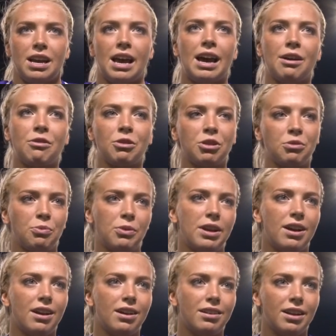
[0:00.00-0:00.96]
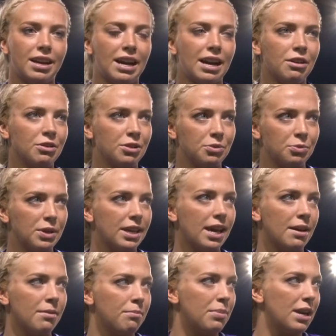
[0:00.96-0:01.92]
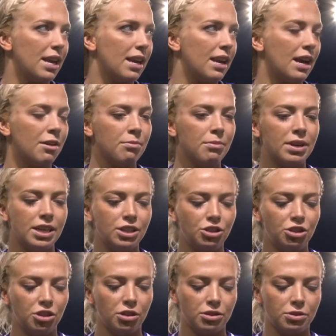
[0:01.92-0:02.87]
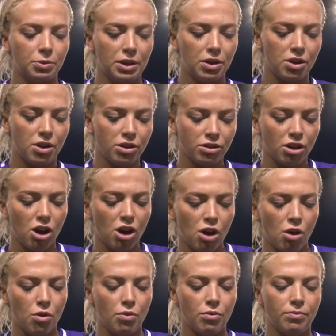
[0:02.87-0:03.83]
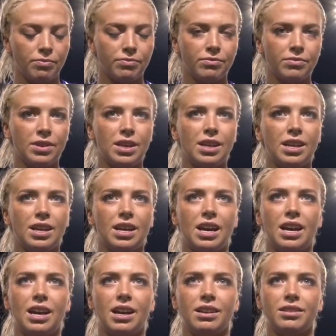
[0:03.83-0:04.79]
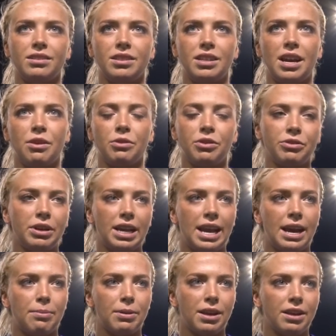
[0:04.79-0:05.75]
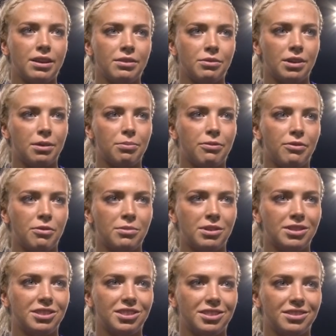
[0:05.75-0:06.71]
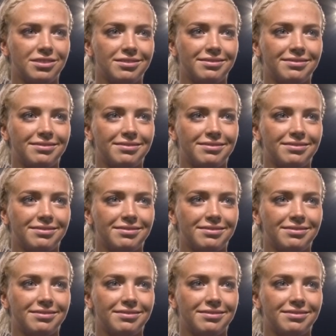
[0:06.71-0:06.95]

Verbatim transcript: how good we are, like how good we can be and how many shots we got on goal. And yeah, we're really happy with our performance.